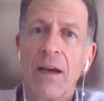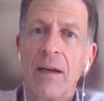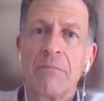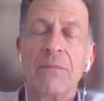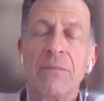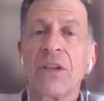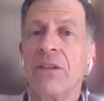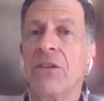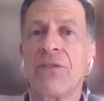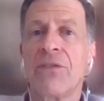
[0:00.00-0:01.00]
You
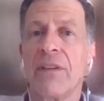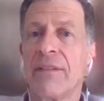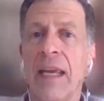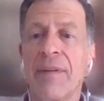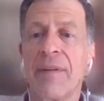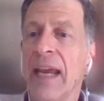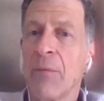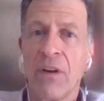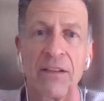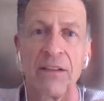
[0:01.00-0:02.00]
can use the same
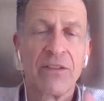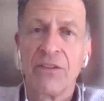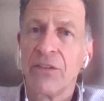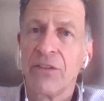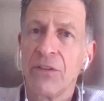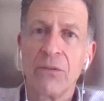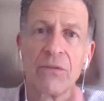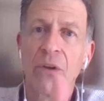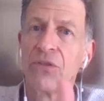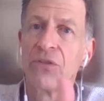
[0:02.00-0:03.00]
camera to do
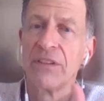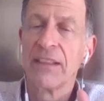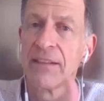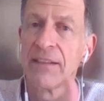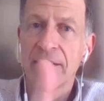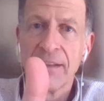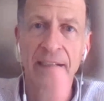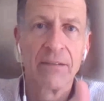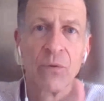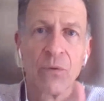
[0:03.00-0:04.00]
social
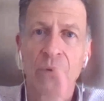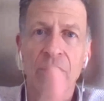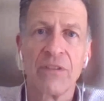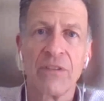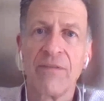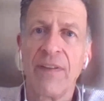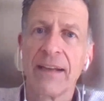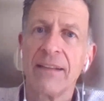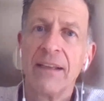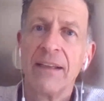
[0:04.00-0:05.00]
distancing rules. In
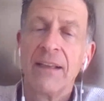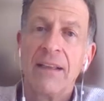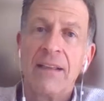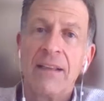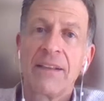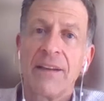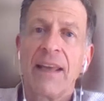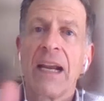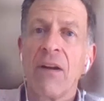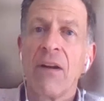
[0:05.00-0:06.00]
fact, you can
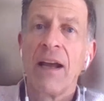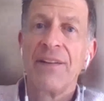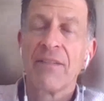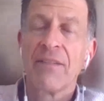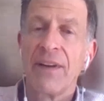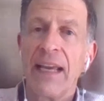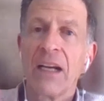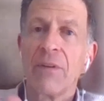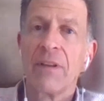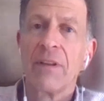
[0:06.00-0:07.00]
layer on different
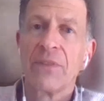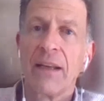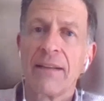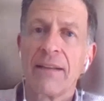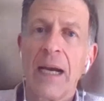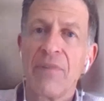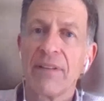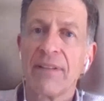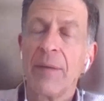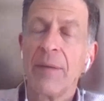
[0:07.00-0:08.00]
algorithms on top of
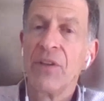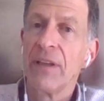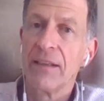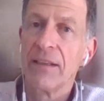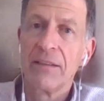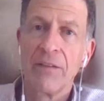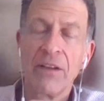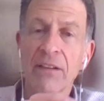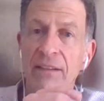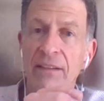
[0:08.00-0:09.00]
the same unit. The
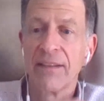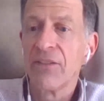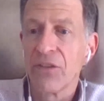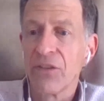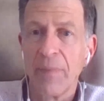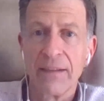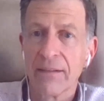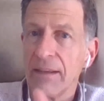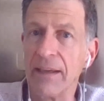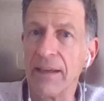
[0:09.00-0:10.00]
unit's a sensor
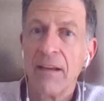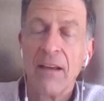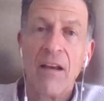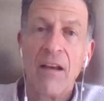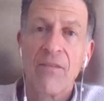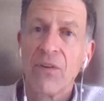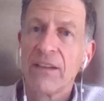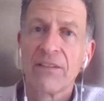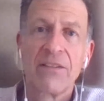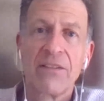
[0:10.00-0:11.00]
basically for
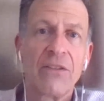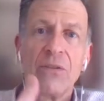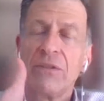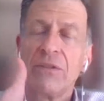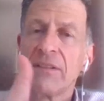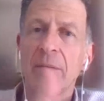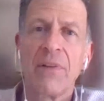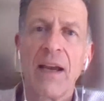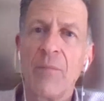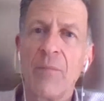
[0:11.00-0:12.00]
us to just
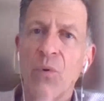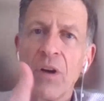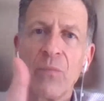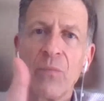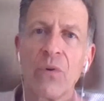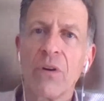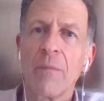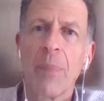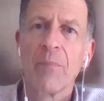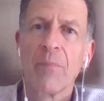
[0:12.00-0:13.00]
apply more and
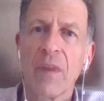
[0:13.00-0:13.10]
more